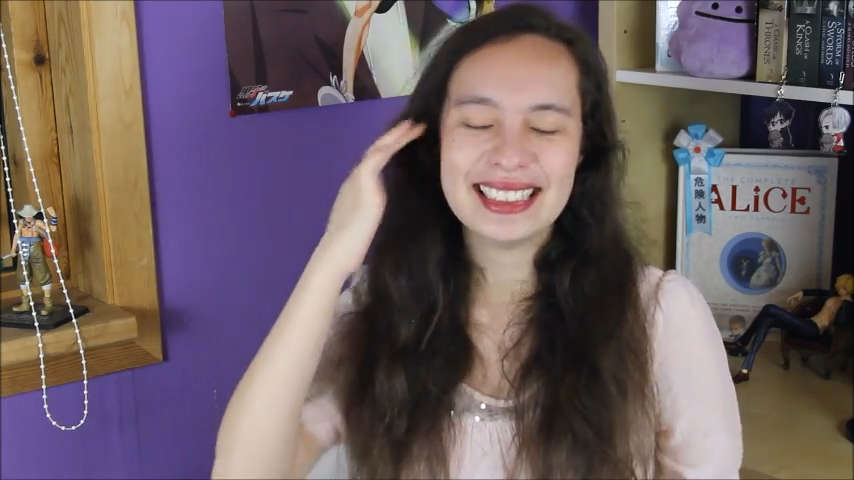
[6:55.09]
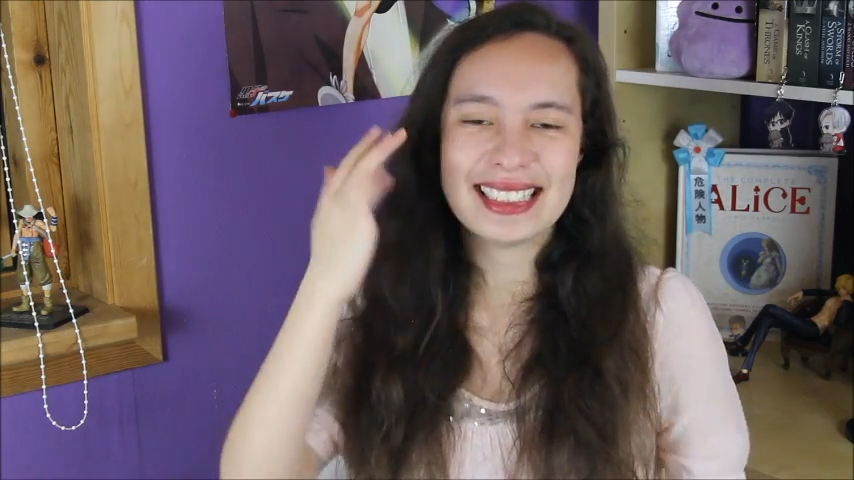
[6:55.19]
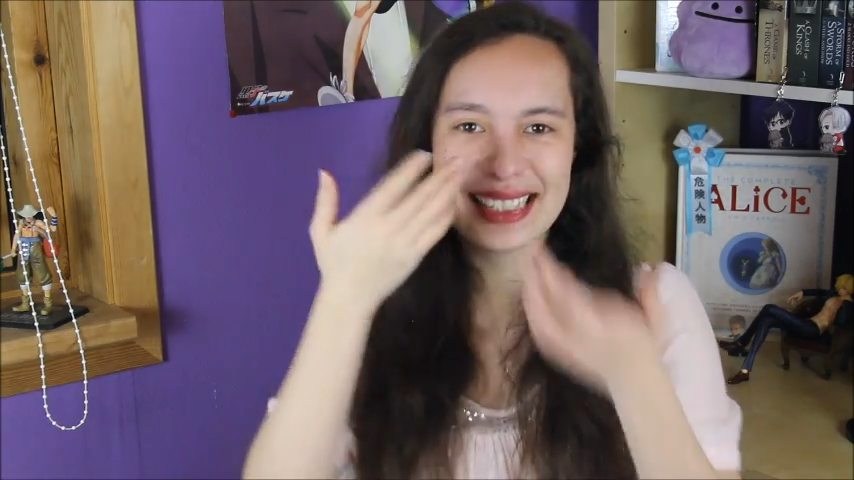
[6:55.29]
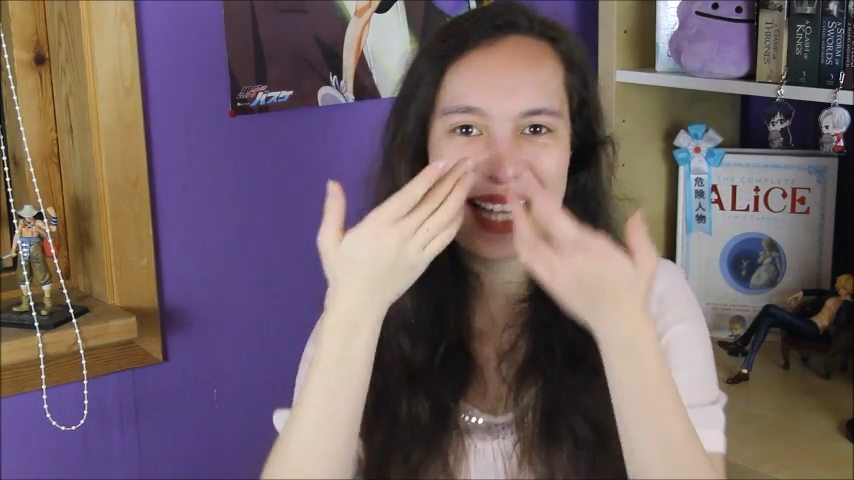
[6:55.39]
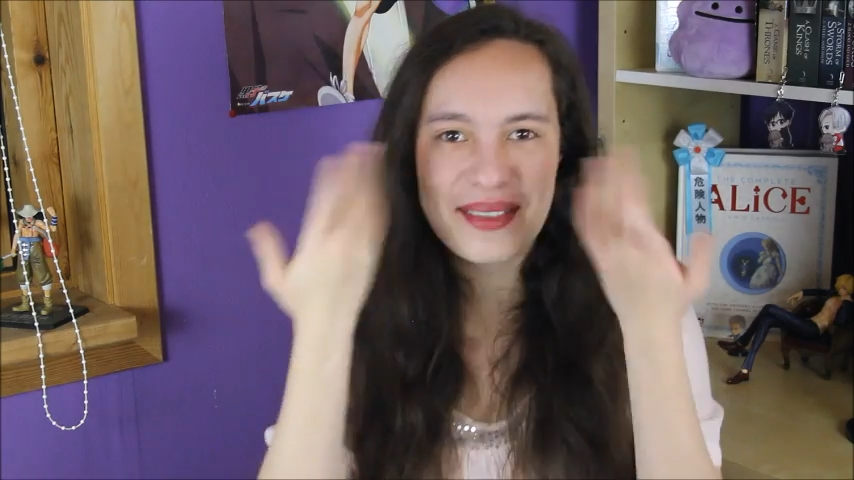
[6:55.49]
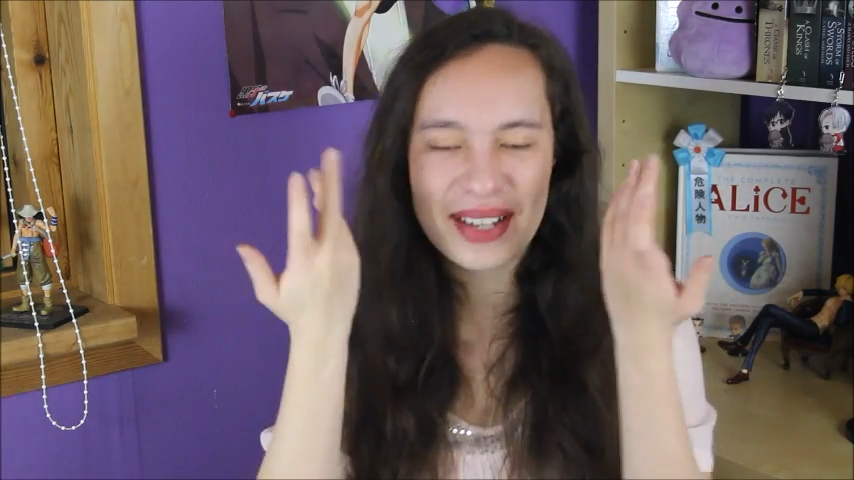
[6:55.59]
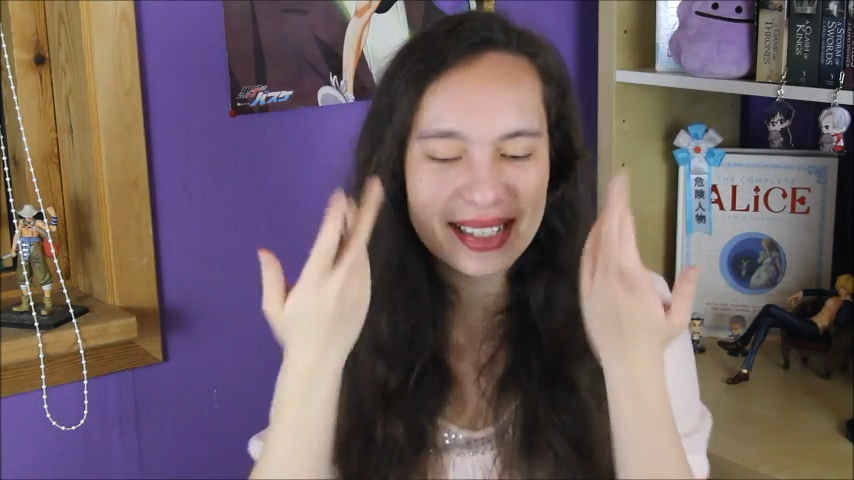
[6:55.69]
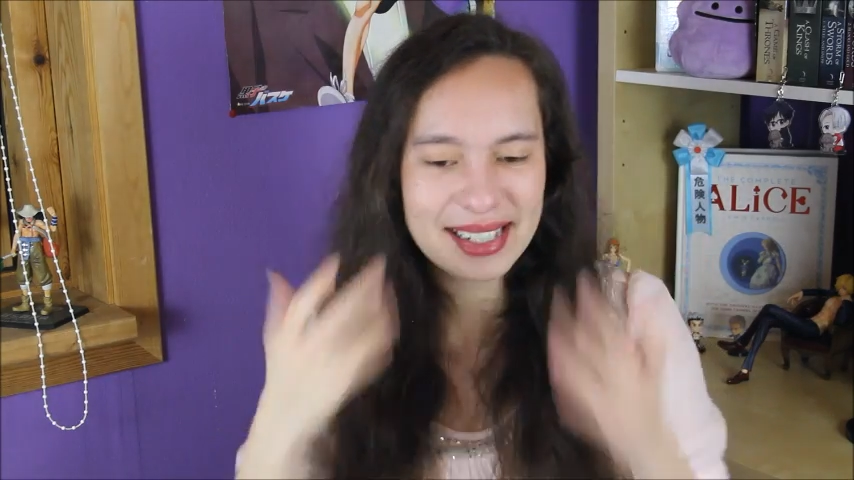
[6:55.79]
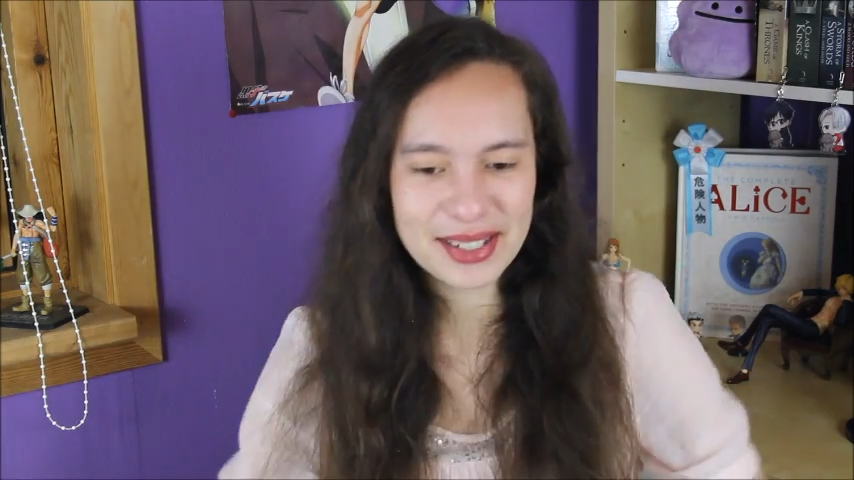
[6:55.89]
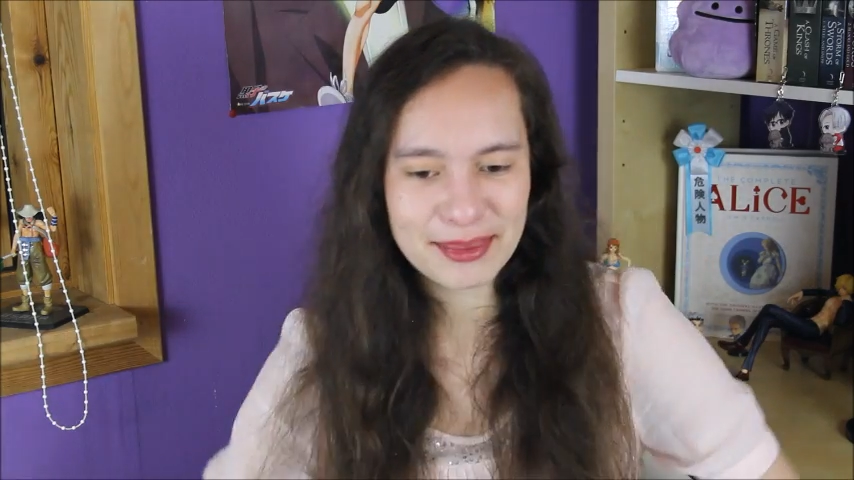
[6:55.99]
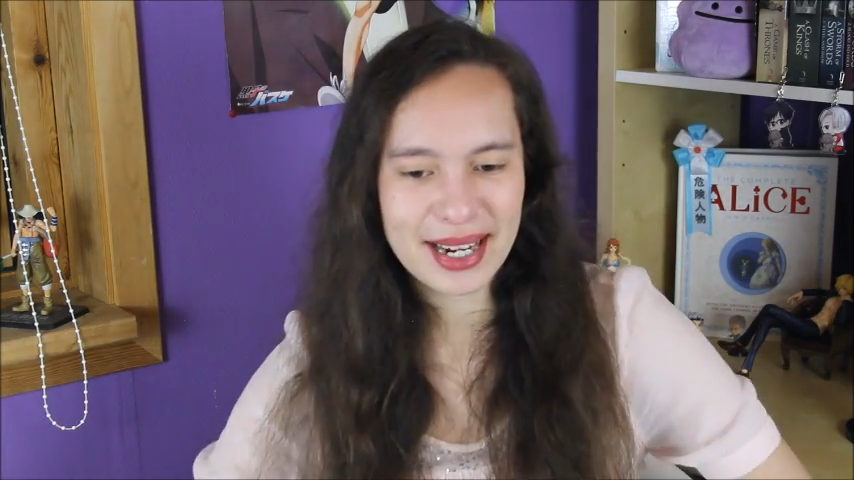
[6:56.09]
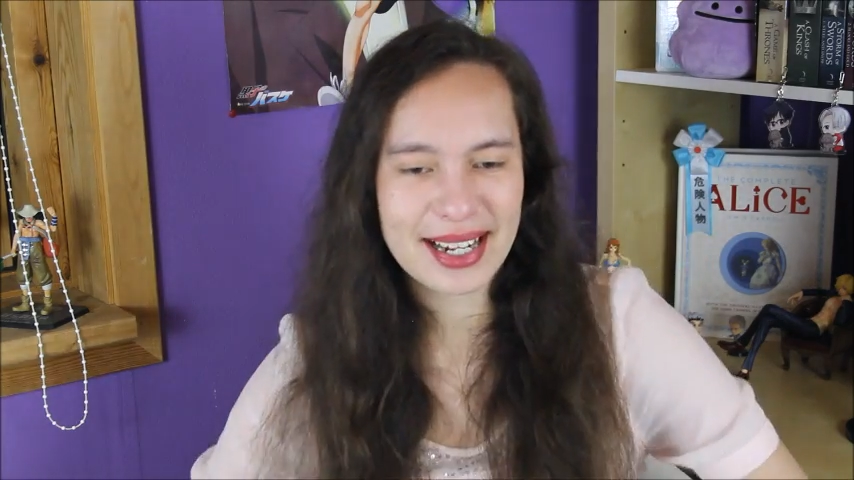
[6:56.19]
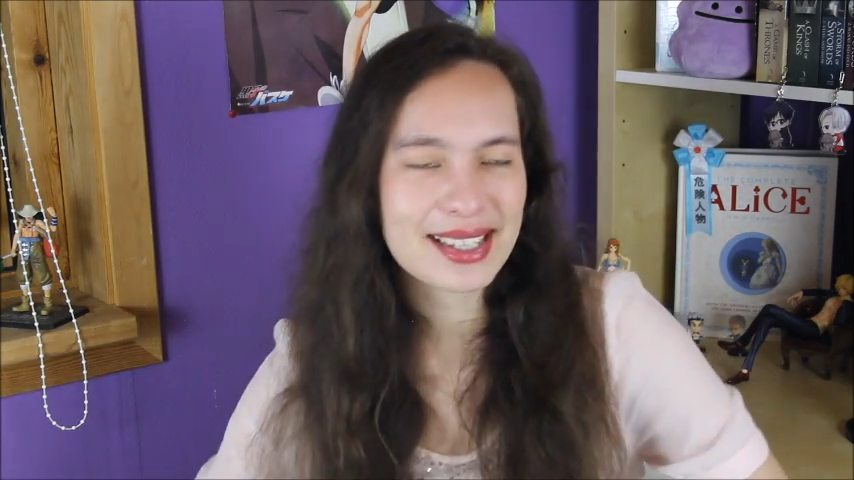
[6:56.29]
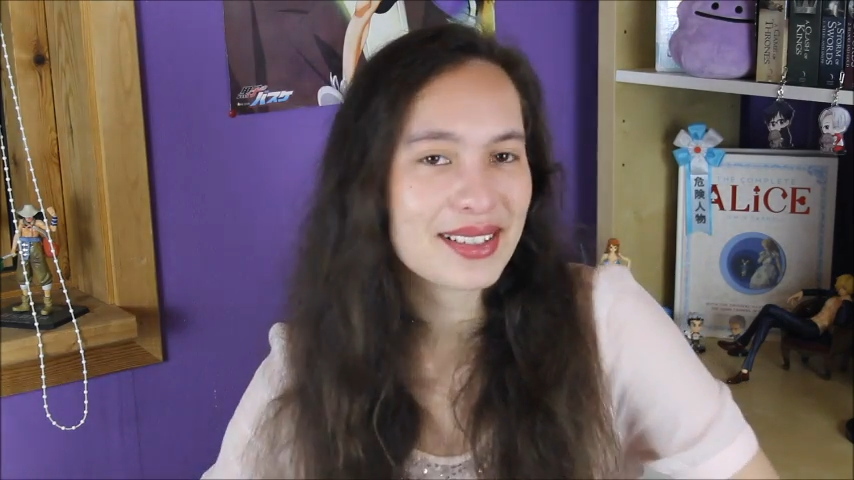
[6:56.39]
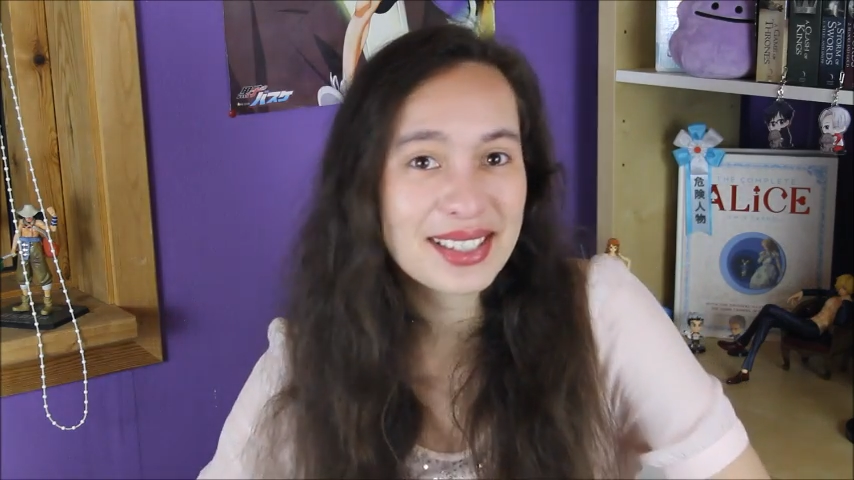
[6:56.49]
So yeah, I've got tears in my
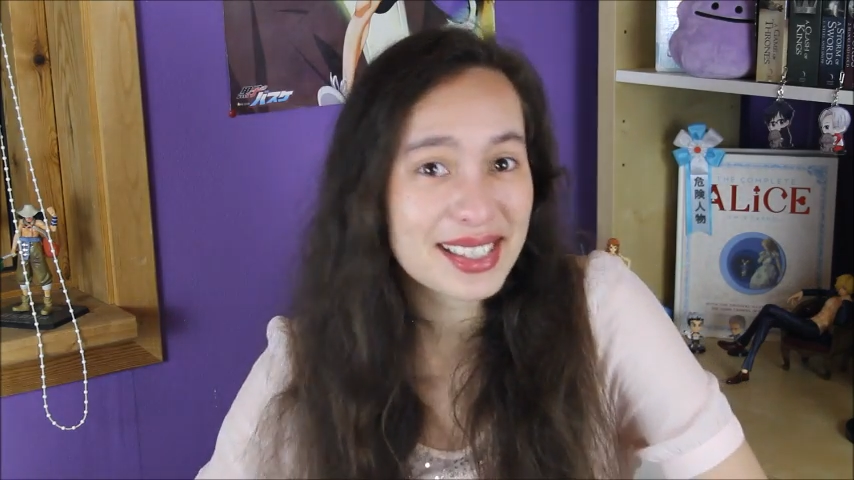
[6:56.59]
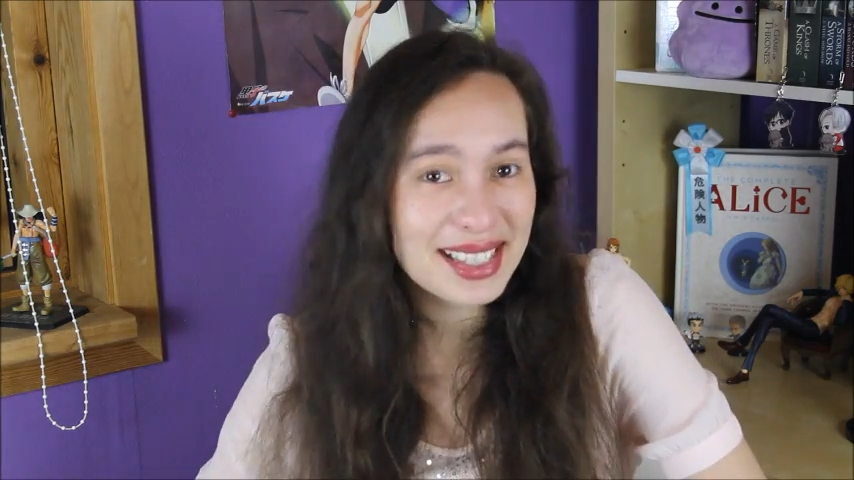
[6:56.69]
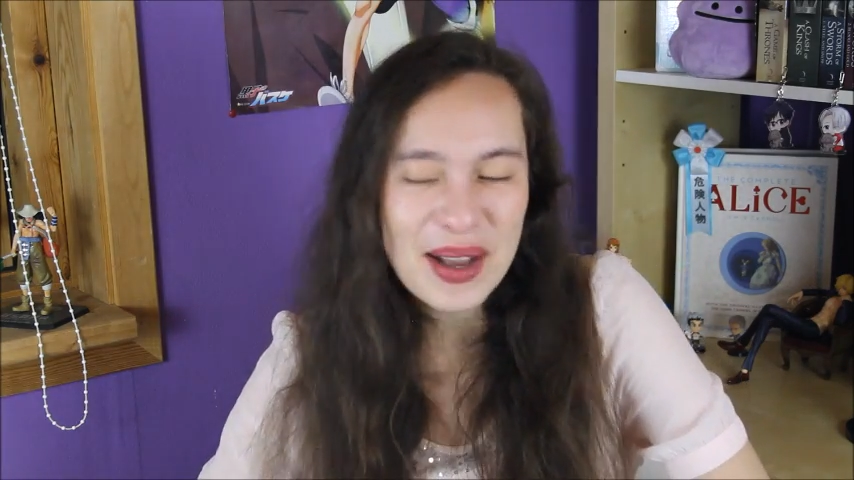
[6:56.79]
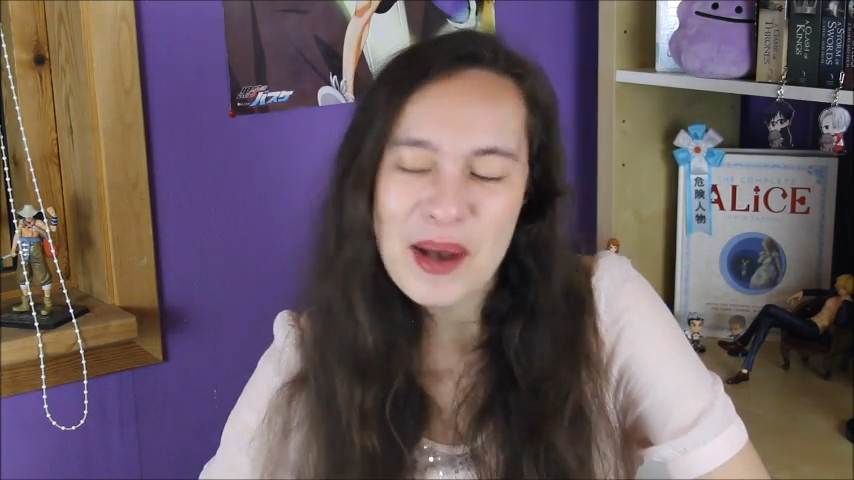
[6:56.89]
eyes now. It's just,